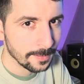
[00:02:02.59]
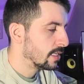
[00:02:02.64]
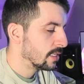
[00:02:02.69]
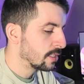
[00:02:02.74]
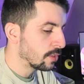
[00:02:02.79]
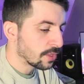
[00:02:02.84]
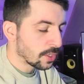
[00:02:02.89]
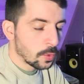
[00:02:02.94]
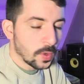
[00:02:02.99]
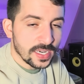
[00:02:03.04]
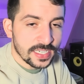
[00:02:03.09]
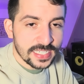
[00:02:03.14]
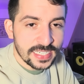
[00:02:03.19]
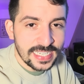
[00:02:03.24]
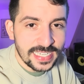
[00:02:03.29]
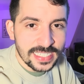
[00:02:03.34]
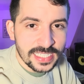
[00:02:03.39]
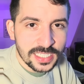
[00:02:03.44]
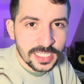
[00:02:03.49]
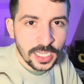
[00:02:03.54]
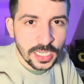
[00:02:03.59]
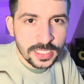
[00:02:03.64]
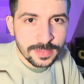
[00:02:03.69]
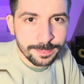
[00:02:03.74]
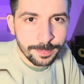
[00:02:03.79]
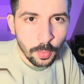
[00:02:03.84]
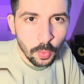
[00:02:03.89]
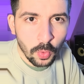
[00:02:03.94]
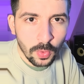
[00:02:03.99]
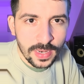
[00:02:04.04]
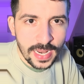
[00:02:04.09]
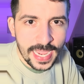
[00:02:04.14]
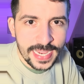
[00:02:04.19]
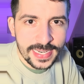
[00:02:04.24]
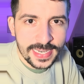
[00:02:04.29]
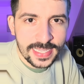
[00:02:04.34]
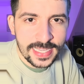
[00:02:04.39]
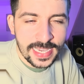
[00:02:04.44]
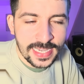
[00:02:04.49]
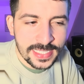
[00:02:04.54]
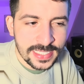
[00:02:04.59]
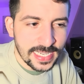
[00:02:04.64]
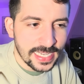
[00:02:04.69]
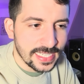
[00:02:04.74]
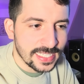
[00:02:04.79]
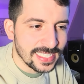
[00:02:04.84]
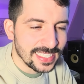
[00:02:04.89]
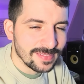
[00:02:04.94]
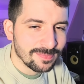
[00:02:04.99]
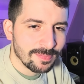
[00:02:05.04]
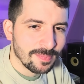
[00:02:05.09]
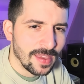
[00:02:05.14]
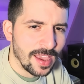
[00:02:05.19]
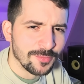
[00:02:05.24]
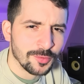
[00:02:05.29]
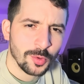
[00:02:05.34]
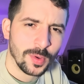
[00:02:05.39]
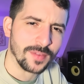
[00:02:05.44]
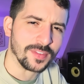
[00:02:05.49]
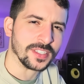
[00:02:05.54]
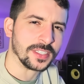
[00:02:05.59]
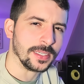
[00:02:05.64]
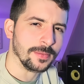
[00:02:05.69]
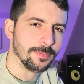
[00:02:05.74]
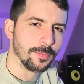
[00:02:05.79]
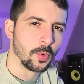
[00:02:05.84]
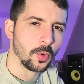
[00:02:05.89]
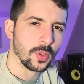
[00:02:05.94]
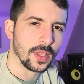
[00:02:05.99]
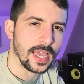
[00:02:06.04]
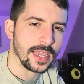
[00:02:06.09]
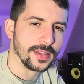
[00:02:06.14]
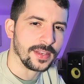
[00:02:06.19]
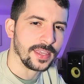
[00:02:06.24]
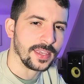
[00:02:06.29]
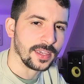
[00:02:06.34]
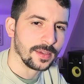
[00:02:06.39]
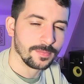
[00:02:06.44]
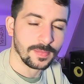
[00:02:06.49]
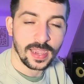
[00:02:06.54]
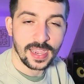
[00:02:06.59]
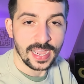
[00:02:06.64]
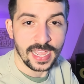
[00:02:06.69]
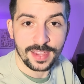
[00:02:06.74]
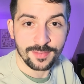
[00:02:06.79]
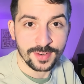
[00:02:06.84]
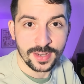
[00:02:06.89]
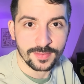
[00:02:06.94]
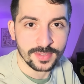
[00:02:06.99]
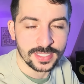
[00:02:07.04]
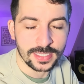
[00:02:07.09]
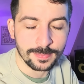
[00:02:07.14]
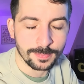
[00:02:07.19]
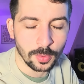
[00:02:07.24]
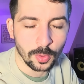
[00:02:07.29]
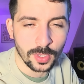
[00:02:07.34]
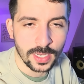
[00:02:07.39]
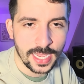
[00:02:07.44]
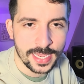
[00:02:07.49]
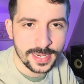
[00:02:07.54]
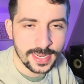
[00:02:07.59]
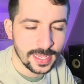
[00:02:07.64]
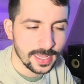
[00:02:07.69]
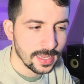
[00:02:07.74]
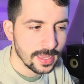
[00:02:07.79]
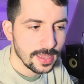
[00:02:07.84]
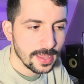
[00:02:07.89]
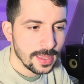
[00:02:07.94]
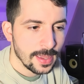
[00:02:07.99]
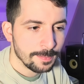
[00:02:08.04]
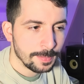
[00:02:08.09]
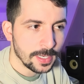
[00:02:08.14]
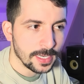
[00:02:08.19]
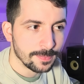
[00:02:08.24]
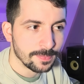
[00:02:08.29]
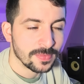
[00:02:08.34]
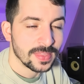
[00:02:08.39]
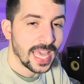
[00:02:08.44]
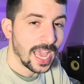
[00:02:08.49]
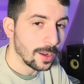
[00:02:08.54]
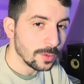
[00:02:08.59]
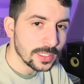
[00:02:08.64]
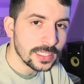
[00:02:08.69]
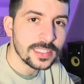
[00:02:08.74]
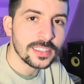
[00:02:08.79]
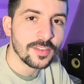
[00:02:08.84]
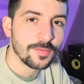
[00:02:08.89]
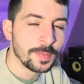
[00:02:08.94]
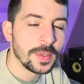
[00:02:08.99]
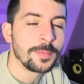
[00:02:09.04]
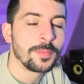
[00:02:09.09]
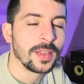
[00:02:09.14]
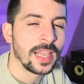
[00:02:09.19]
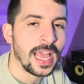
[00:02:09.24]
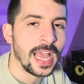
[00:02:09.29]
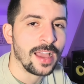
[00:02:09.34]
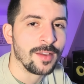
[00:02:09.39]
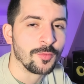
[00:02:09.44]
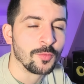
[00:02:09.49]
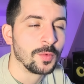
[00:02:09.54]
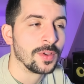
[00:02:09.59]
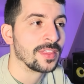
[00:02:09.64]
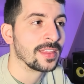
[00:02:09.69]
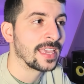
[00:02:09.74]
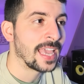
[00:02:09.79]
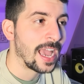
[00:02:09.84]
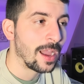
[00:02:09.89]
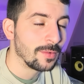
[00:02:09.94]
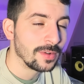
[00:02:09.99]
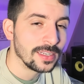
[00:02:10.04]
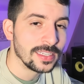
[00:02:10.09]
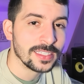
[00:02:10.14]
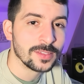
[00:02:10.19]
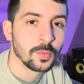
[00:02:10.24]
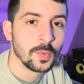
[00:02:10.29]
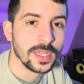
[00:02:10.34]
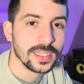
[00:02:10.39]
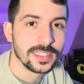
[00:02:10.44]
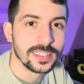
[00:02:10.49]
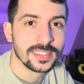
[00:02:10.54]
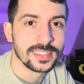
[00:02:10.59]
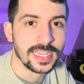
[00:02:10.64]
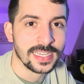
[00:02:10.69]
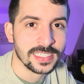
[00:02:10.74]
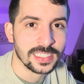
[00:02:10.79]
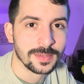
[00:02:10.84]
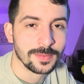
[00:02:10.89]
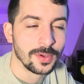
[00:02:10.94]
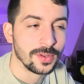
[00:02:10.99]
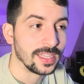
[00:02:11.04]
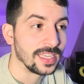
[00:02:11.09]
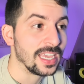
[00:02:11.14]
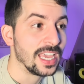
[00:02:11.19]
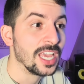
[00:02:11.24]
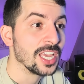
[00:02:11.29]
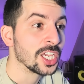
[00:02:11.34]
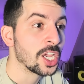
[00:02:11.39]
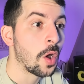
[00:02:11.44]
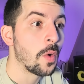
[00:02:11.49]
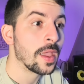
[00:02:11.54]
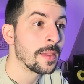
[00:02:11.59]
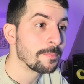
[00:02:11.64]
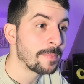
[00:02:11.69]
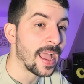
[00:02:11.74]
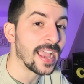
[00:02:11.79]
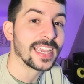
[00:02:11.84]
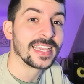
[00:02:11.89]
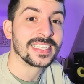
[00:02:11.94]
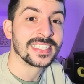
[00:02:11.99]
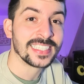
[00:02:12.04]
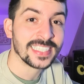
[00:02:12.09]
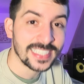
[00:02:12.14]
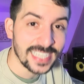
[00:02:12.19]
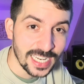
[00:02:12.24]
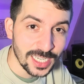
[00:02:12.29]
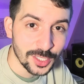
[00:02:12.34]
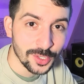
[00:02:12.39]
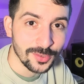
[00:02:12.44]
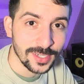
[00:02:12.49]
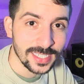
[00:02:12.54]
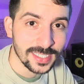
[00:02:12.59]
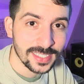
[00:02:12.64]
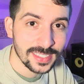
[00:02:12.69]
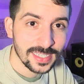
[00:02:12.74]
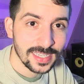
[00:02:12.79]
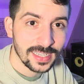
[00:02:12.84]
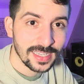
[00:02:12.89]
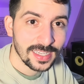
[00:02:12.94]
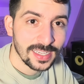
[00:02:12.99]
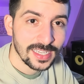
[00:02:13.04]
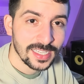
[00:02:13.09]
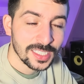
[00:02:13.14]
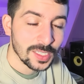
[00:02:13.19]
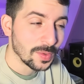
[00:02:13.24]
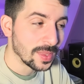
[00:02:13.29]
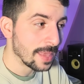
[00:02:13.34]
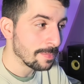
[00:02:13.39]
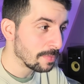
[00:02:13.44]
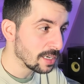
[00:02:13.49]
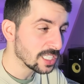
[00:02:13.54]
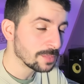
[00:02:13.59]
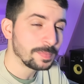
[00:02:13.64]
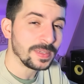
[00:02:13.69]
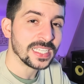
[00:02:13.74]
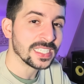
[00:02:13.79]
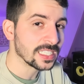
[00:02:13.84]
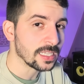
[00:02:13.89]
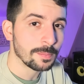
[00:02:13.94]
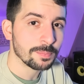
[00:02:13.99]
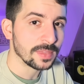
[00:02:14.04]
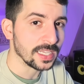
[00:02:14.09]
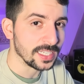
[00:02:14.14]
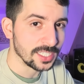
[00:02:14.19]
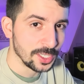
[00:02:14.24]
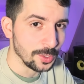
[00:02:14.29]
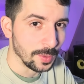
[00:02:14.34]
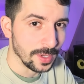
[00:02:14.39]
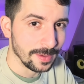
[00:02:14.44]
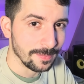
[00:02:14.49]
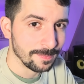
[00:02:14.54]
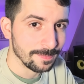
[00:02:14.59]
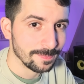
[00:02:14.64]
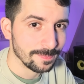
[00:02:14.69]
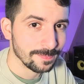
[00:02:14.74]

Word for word: So the question is, does ball lightning exist? Have you ever seen ball lightning? I've never seen ball lightning, but thousands of people have with countless witness testimony going back centuries. So there must be something to it.